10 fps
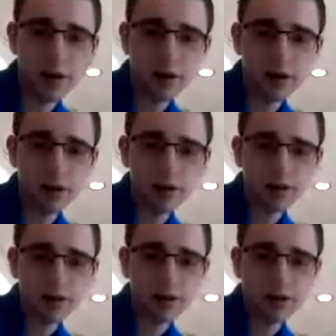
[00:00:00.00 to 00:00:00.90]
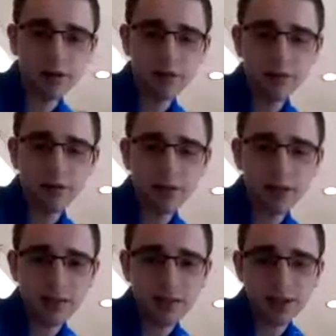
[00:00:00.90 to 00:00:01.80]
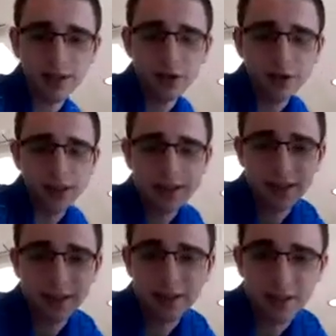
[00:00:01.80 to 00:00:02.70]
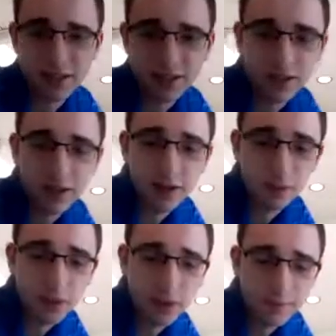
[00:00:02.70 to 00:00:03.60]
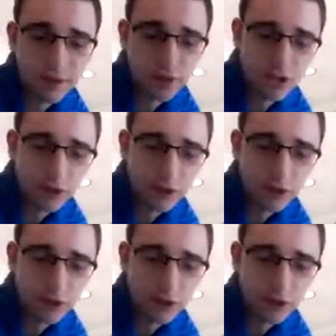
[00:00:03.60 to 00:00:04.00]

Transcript: if you have a suffix, if you have less than a kedei svia, would you have bench still if